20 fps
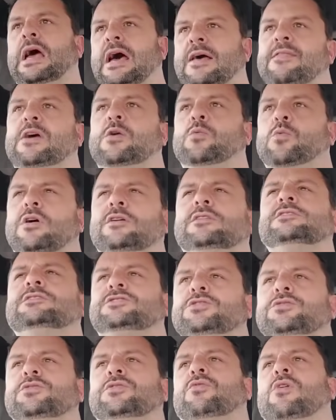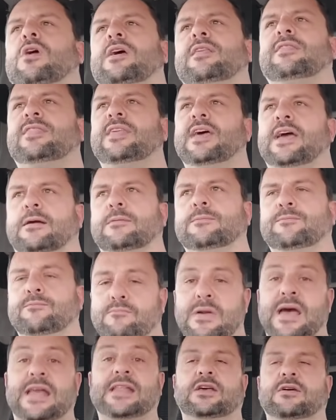and they wanted to do the right
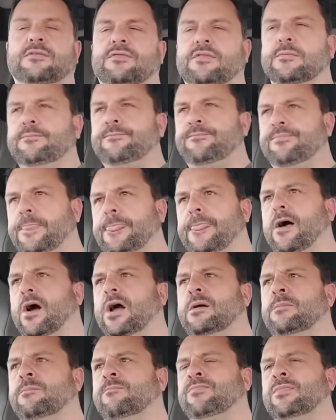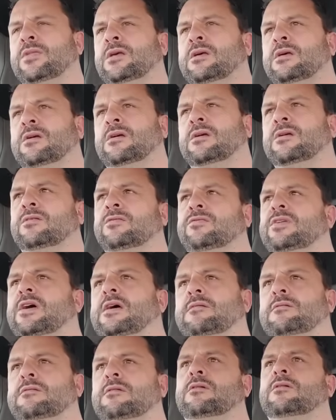thing, many of them, right?
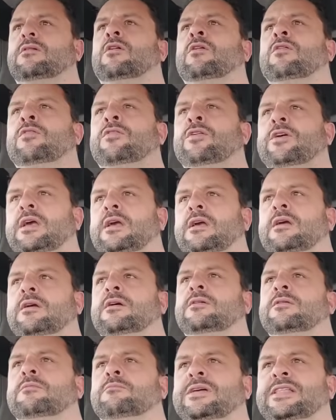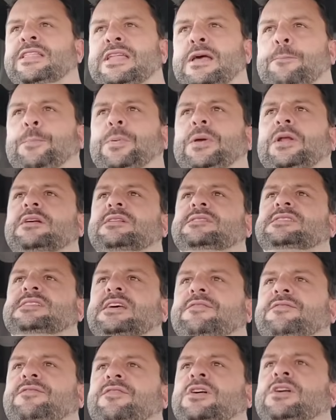Then the
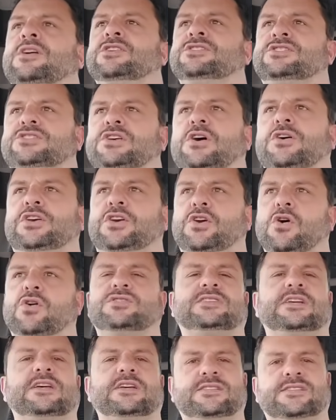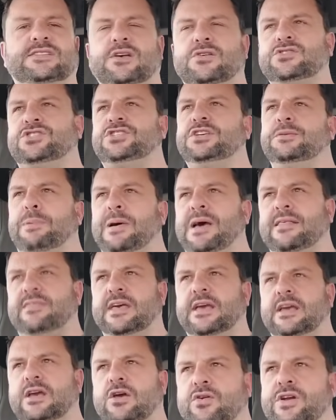manipulative, psychotic,
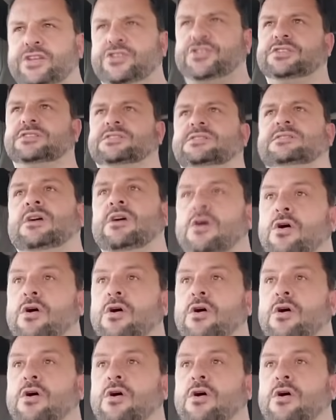sociopathic creatures